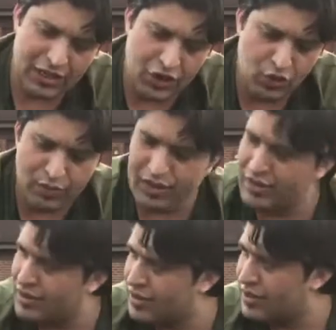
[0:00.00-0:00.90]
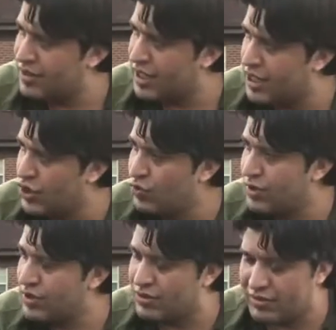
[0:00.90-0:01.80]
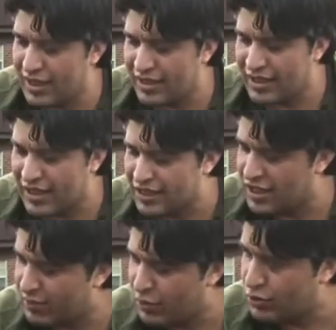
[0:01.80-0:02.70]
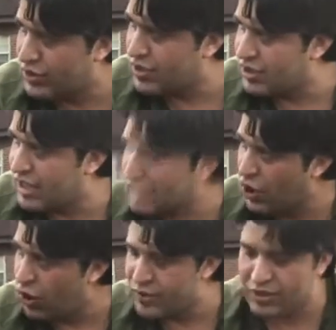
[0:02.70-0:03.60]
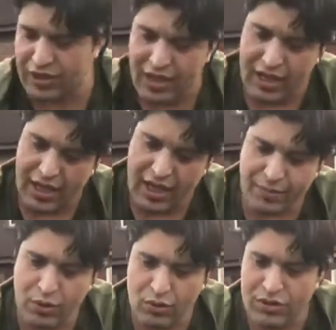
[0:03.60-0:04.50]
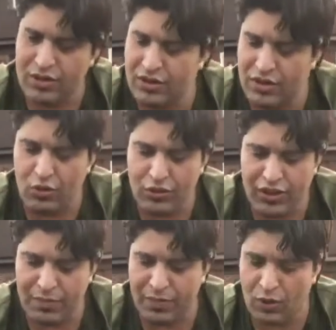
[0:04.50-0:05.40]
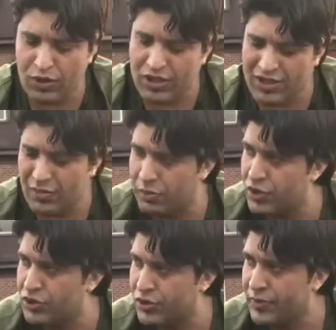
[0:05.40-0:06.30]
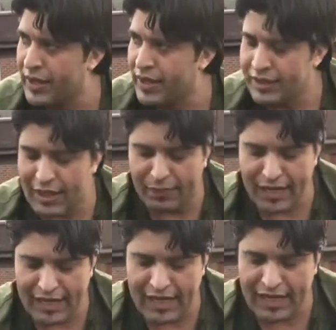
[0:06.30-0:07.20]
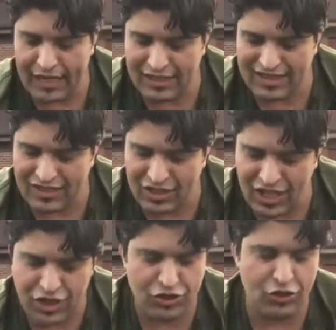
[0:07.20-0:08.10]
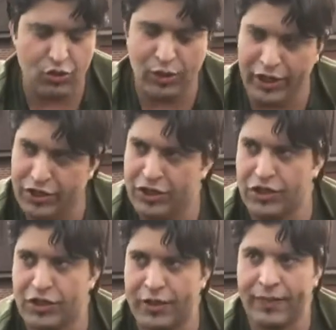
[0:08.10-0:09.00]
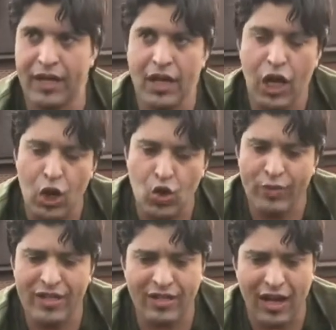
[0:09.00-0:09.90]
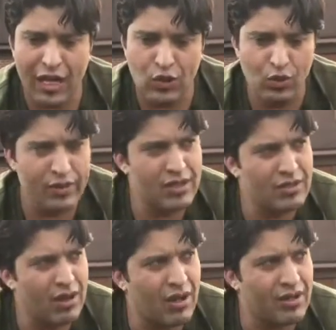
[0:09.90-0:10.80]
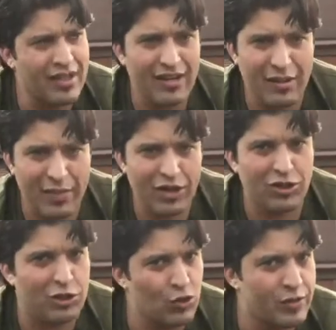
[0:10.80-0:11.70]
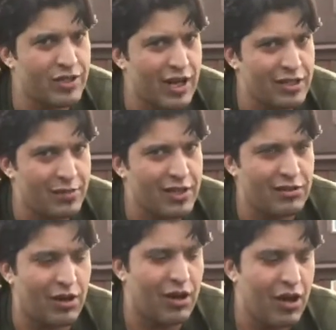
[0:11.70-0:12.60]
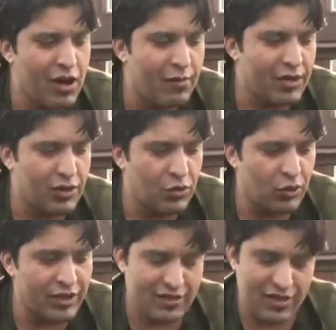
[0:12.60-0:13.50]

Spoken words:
get humid, so they decompose these things enormously. And of course, the crucially important is temperature. They play a sensational role is concerned. Loamy soil, they are the mixture. Loamy soil is the best soil, but the growth